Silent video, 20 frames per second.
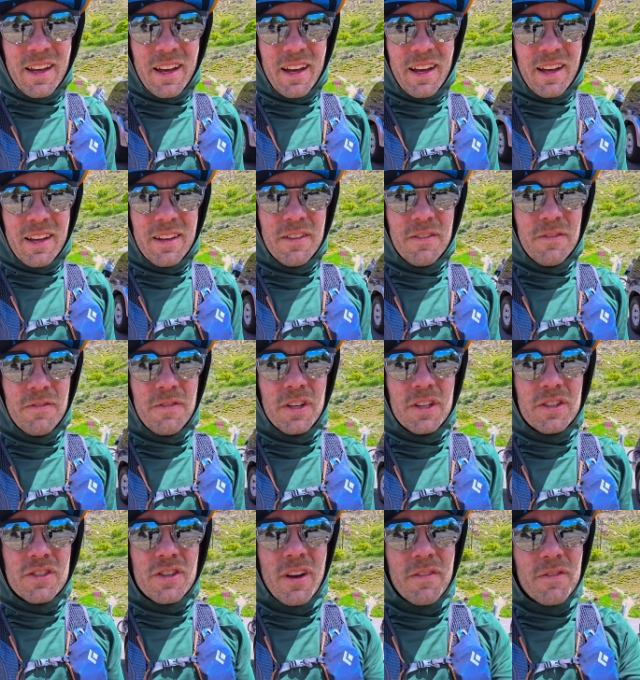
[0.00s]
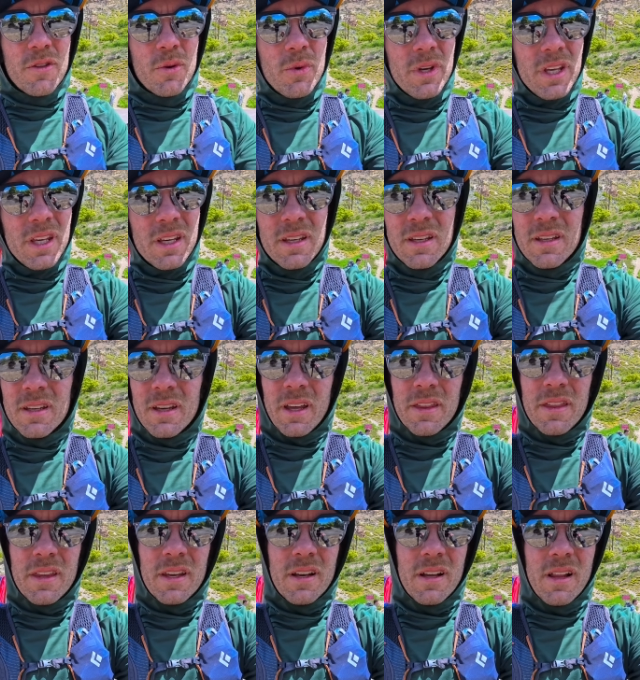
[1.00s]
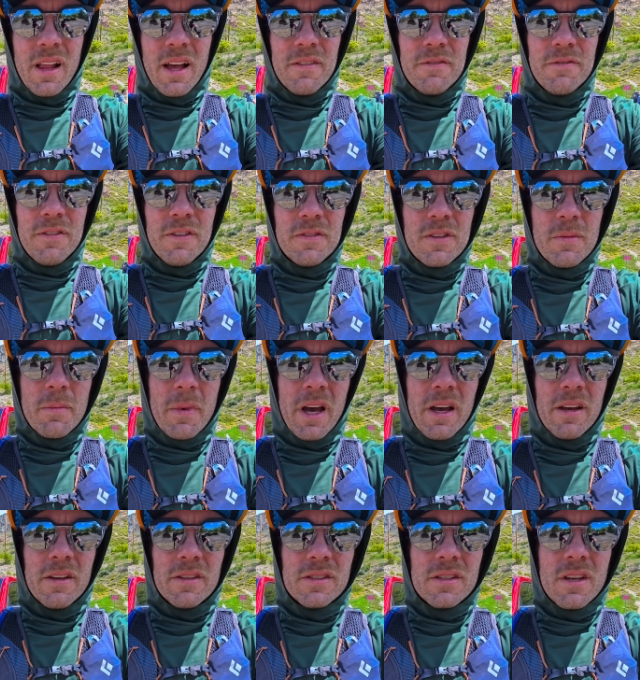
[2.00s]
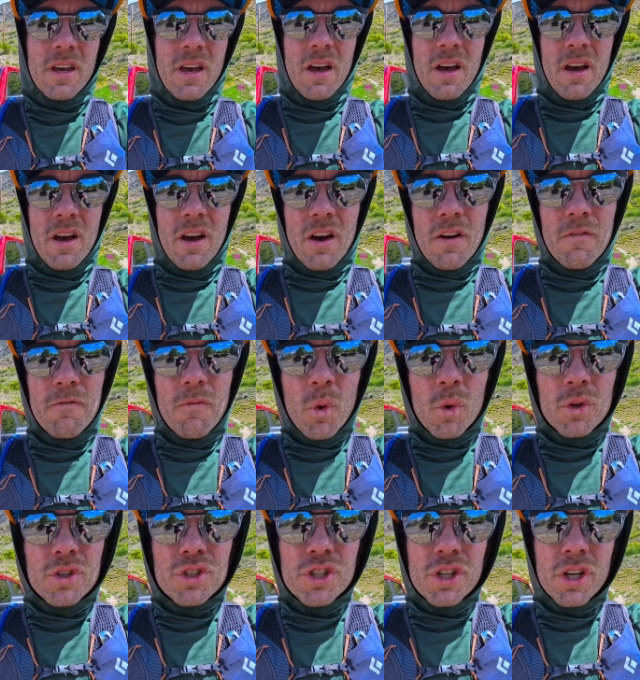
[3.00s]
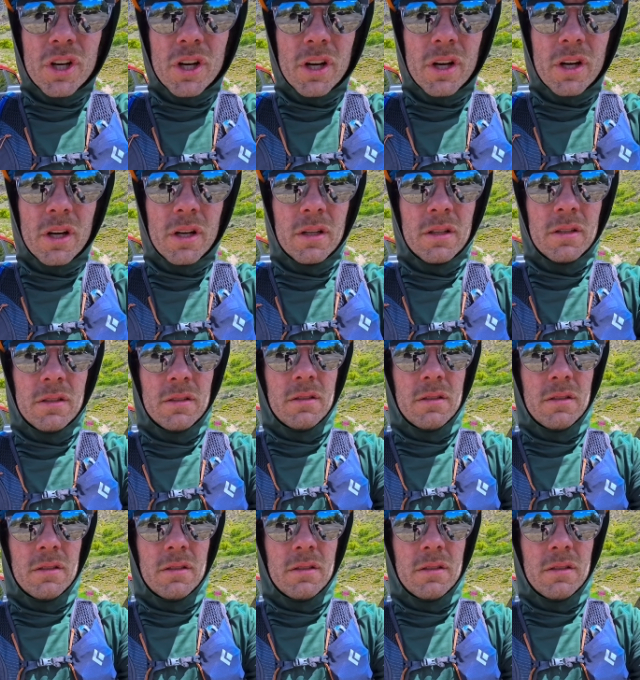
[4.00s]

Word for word: uh, finish off the week I think I'll have 50 miles for sure